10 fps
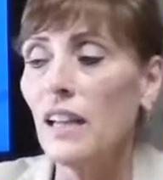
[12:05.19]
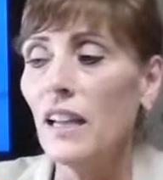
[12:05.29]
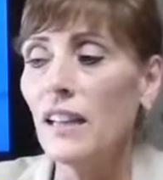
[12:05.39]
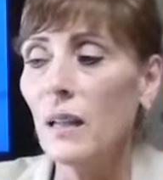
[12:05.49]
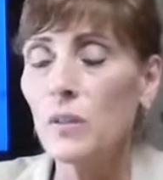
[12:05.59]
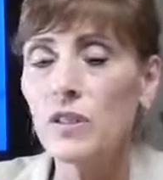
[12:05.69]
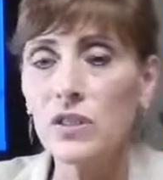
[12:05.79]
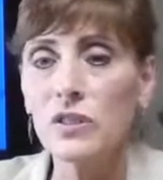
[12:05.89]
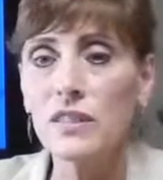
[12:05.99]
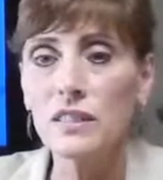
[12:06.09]
and they
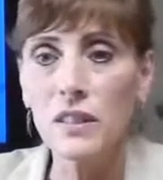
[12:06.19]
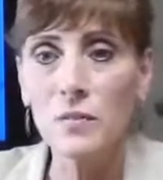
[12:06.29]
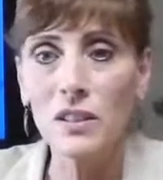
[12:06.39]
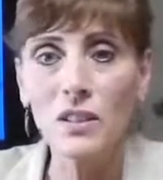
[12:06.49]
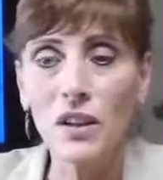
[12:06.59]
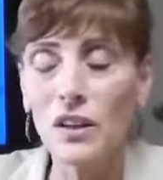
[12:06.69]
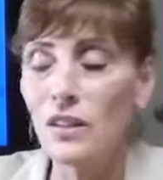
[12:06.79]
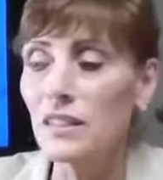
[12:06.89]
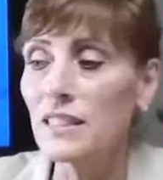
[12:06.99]
mature into something called